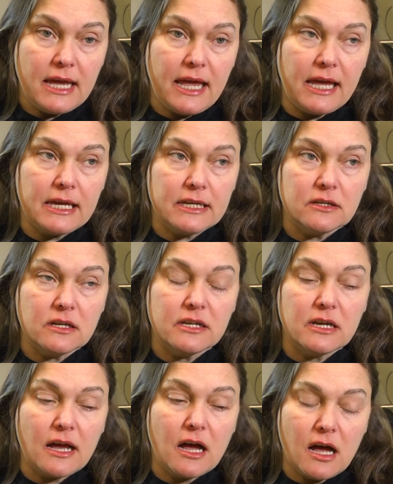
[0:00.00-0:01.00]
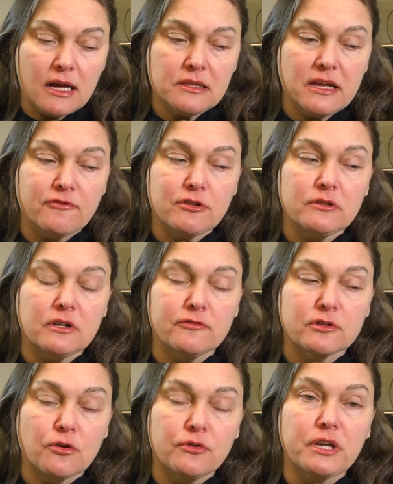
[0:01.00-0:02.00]
And a high level
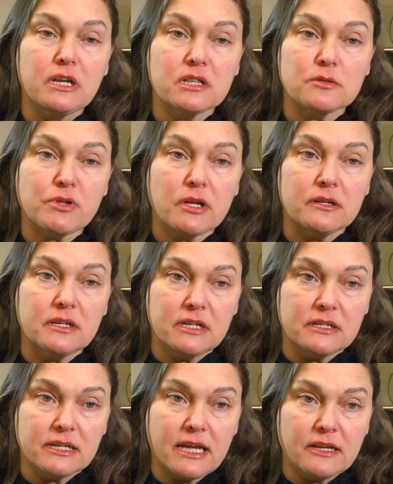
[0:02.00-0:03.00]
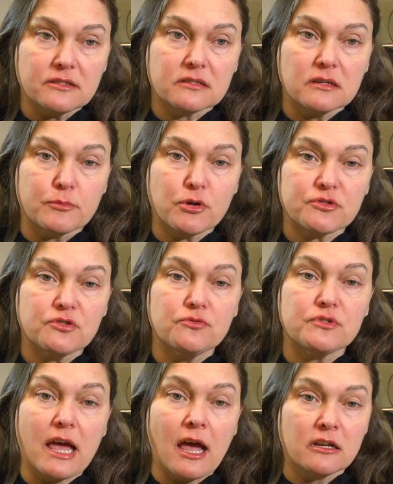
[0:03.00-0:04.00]
of cotinine in the blood indicates a person
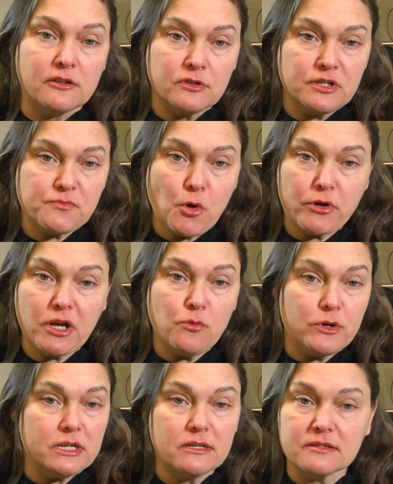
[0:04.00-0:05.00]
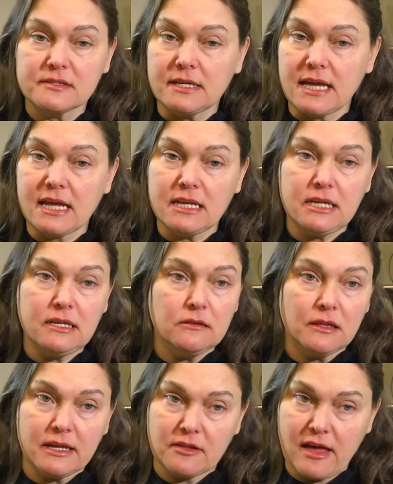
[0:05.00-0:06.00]
who's actively smoking. We didn't see any
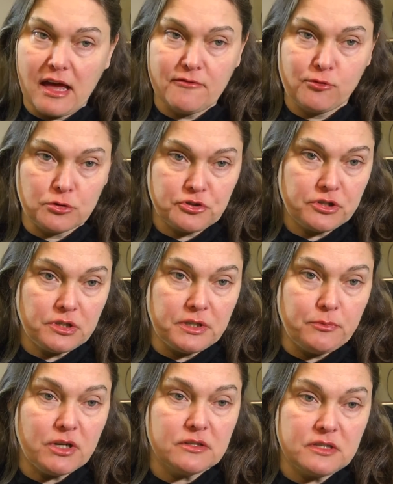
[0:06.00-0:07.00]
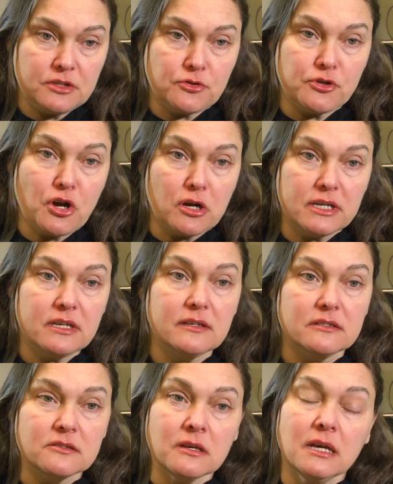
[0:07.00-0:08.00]
like that, fortunately, because these are young
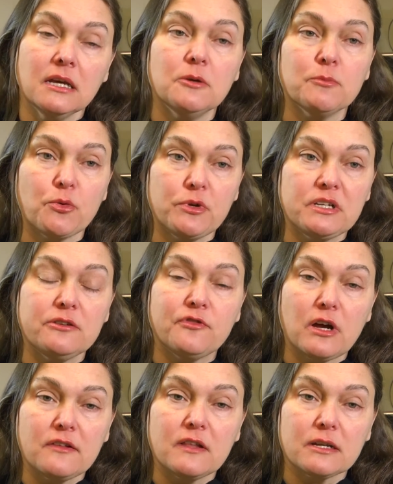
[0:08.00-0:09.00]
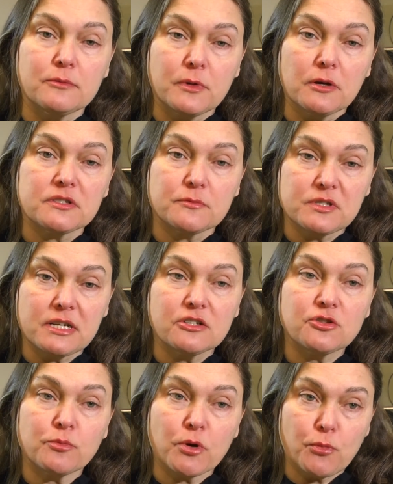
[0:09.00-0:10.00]
kids. But we did find that a, a
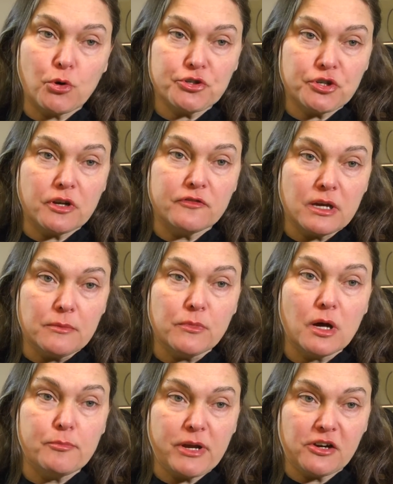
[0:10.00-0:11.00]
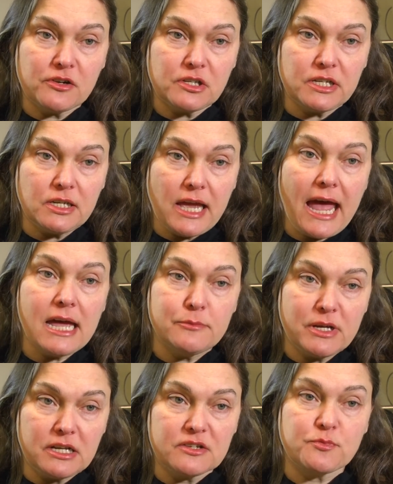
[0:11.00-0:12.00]
substantial proportion of them apparently
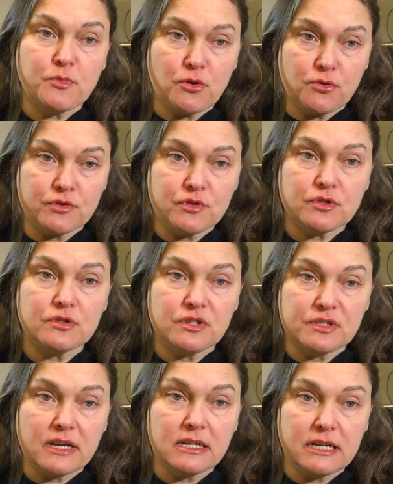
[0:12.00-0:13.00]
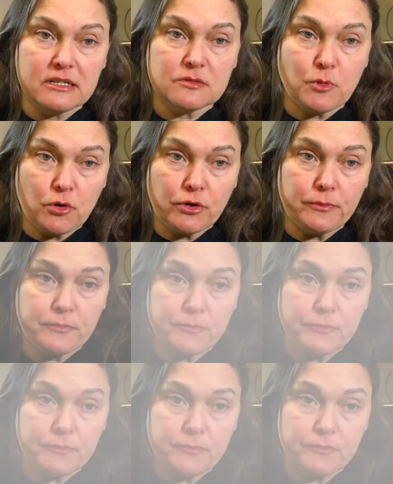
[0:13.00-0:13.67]
had been exposed to secondhand smoke.